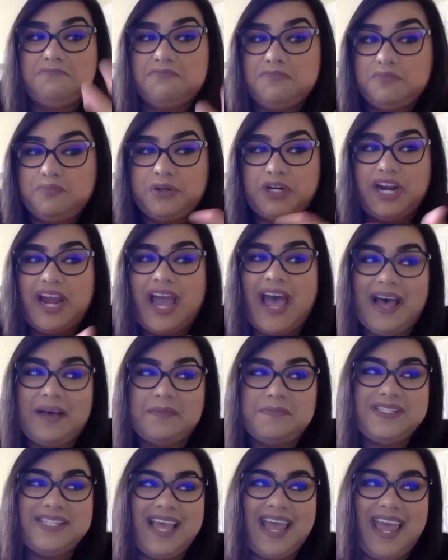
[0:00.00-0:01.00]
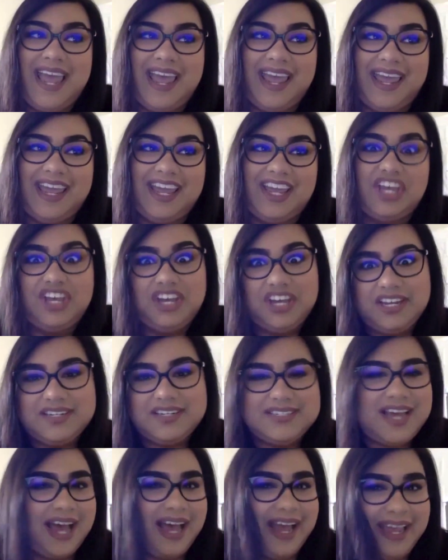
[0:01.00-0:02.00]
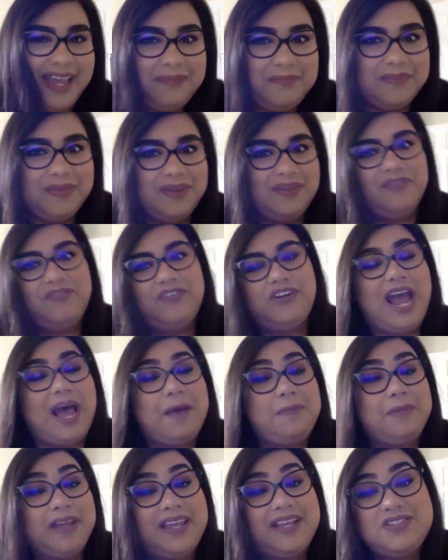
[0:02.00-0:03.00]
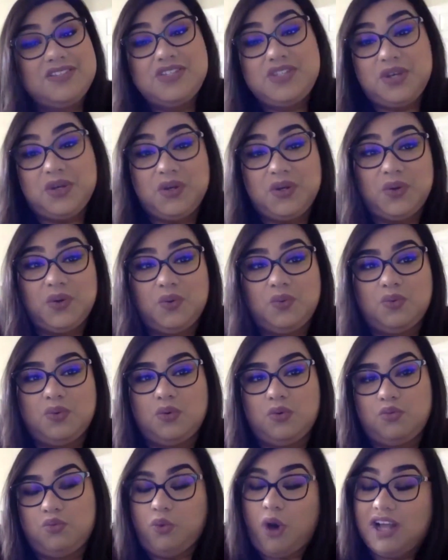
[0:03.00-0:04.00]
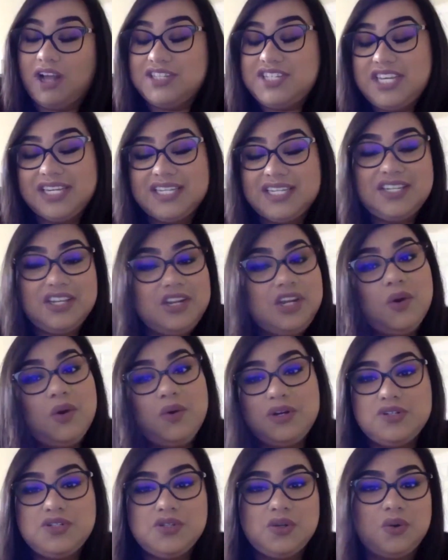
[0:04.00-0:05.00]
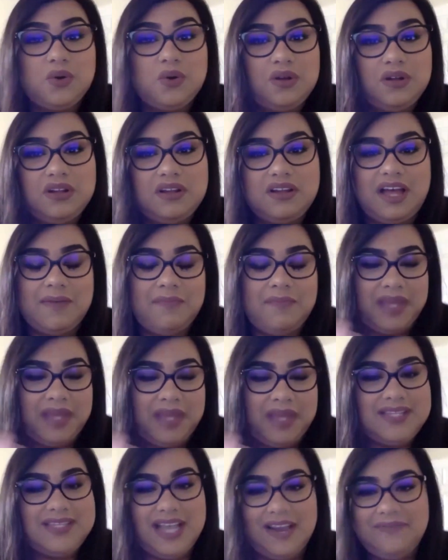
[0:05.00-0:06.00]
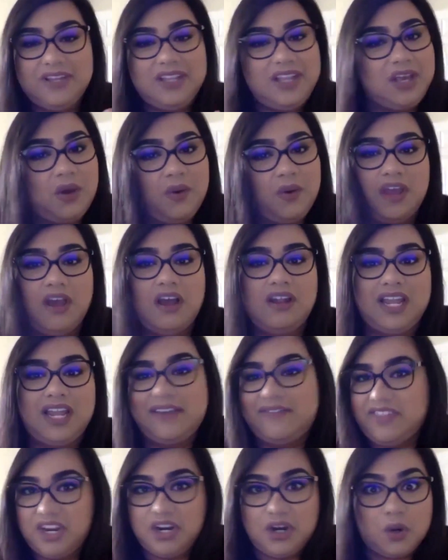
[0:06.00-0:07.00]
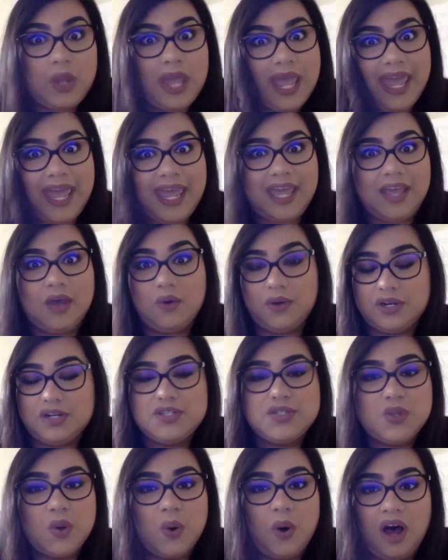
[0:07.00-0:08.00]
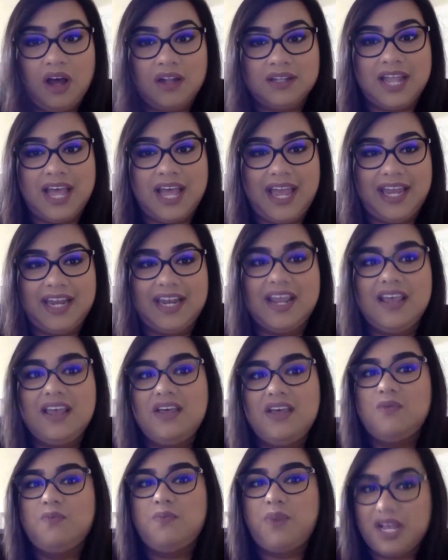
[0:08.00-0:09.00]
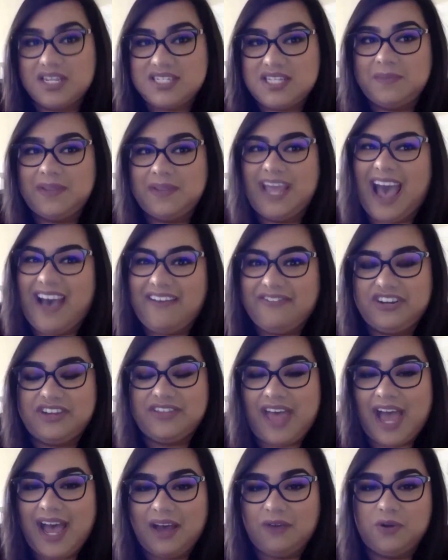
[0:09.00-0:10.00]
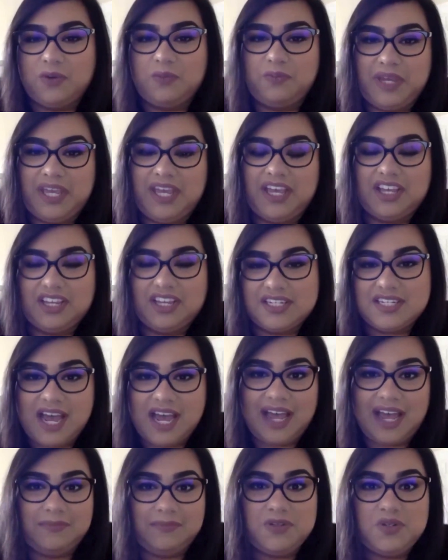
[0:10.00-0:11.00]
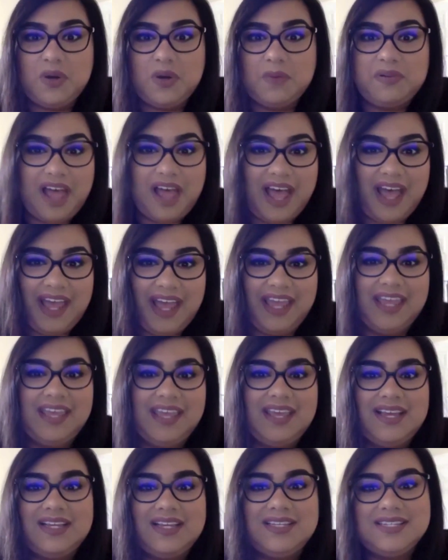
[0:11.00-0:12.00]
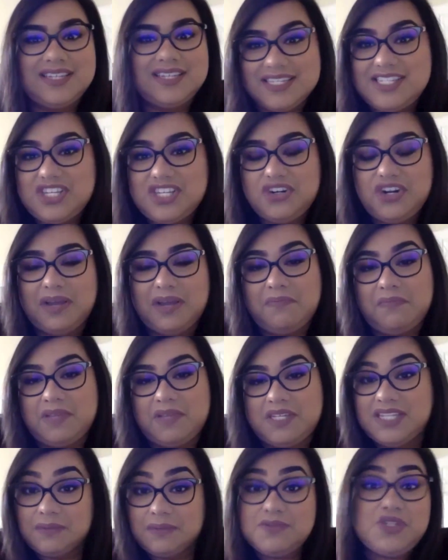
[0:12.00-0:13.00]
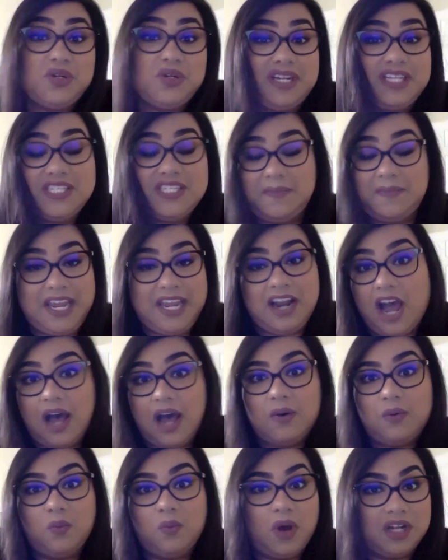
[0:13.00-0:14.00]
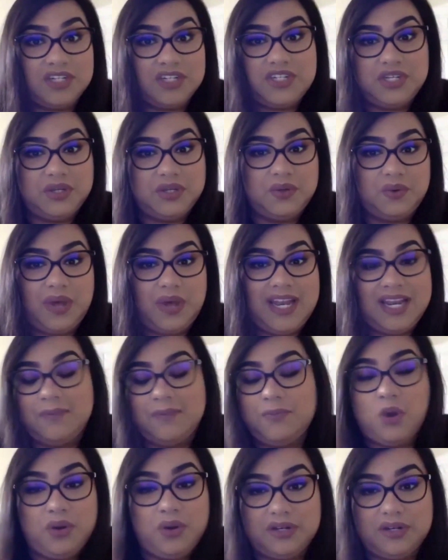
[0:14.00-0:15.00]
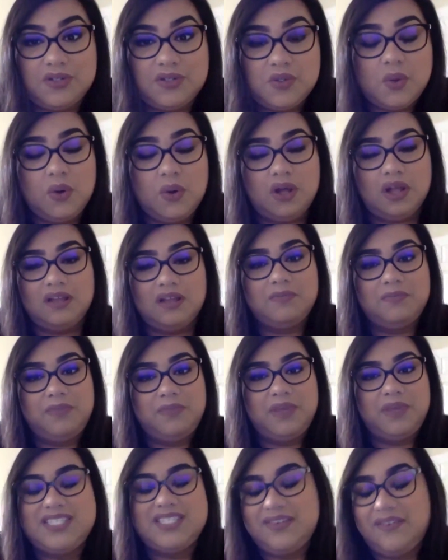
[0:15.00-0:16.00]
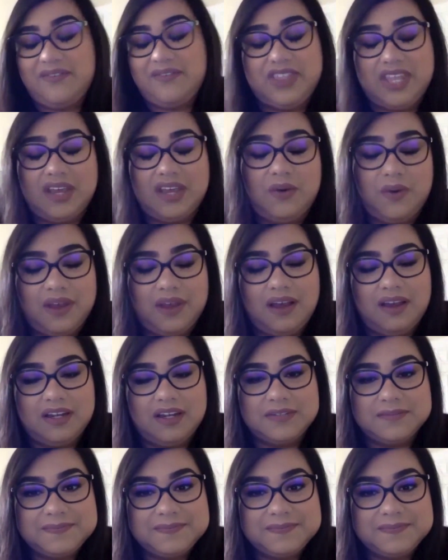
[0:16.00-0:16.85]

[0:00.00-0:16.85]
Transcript: perhaps a good time for applicants who want to continue going to school amidst everything going on. Like if they're okay going to school online, possibly after that would be a good time to apply, considering some students may not want to end up going to school because of everything going on.